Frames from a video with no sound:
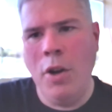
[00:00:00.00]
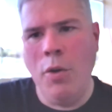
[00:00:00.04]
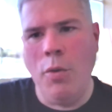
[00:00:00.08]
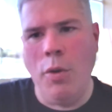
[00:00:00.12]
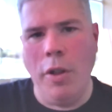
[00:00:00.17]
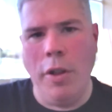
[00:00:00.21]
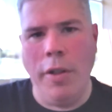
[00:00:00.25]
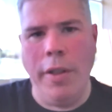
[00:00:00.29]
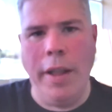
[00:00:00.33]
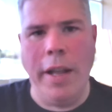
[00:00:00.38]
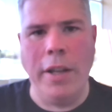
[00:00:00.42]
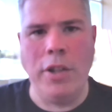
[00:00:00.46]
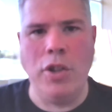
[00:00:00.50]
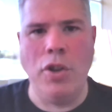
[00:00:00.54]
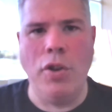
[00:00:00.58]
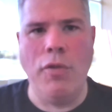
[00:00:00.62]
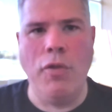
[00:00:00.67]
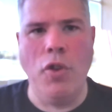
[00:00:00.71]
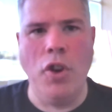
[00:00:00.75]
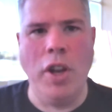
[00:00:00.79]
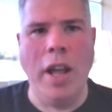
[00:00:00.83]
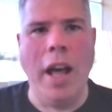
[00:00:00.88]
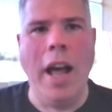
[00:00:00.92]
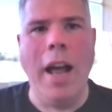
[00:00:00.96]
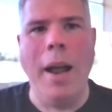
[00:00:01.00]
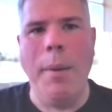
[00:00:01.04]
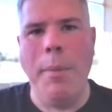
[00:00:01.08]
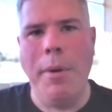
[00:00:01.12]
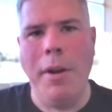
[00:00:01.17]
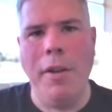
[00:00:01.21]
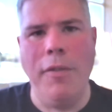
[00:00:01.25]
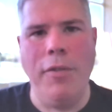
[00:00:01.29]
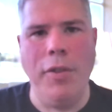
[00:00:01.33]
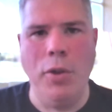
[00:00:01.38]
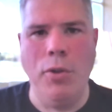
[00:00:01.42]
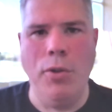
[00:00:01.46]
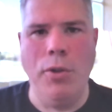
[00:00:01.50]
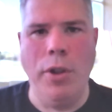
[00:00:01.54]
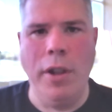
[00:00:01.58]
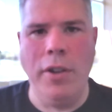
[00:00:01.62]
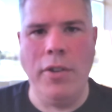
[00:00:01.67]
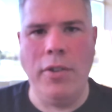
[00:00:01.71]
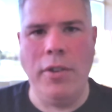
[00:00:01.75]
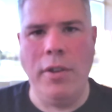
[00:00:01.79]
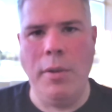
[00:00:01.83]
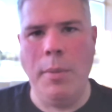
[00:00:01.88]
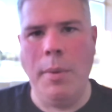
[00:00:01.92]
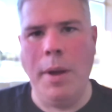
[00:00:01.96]
whether that's over time. And if you
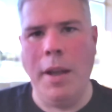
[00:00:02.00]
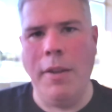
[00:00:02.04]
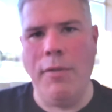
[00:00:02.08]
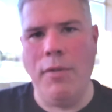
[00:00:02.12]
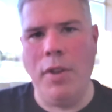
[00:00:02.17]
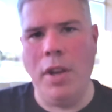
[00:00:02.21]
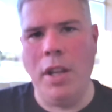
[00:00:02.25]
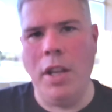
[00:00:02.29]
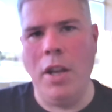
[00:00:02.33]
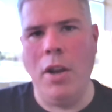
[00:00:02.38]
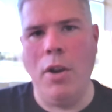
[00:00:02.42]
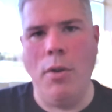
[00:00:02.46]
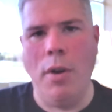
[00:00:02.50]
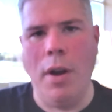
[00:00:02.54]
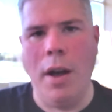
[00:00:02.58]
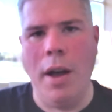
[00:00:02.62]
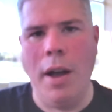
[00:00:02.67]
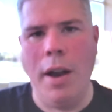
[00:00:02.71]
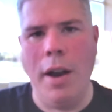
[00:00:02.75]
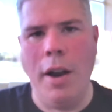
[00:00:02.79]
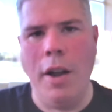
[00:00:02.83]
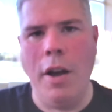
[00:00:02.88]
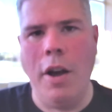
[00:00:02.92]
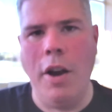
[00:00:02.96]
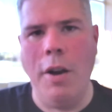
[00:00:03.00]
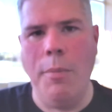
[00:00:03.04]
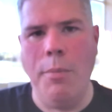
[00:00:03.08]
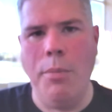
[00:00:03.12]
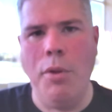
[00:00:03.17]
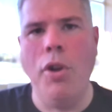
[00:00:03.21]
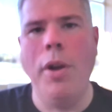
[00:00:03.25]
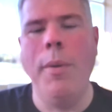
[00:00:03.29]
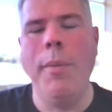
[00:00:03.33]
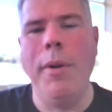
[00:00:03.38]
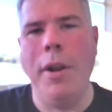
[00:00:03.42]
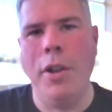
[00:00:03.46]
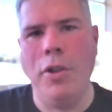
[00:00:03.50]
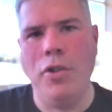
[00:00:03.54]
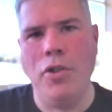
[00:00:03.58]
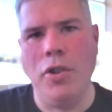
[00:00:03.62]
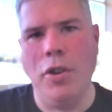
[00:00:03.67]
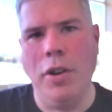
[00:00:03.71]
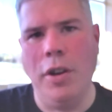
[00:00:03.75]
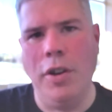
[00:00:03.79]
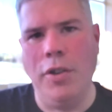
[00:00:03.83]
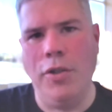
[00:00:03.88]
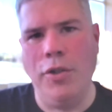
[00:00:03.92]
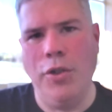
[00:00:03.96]
listen to my video on unemployment
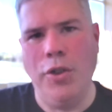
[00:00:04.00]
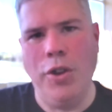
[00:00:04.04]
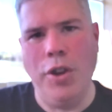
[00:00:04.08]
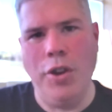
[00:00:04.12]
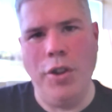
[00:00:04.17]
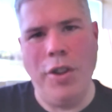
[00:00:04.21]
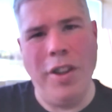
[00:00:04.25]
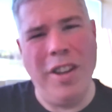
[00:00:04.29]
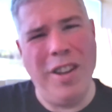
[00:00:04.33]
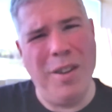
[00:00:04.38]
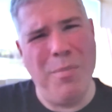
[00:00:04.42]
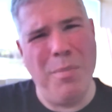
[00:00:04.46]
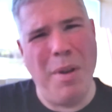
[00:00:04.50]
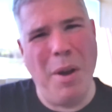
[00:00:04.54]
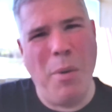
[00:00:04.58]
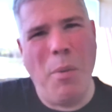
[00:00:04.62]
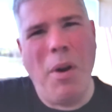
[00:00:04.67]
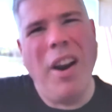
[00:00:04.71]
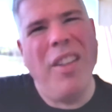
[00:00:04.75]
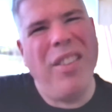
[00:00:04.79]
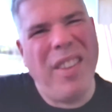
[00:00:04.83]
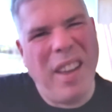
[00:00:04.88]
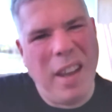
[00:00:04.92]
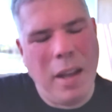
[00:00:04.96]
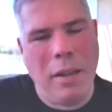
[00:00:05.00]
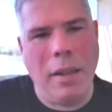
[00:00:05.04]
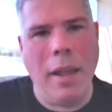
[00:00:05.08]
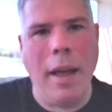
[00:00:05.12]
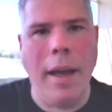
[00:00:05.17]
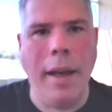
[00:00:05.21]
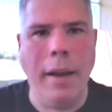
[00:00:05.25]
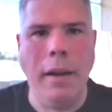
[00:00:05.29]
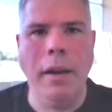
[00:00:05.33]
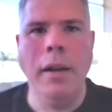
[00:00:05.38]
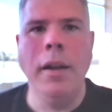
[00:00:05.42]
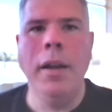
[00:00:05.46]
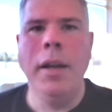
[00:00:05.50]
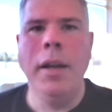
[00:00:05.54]
insurance, you'll know that you may want to take that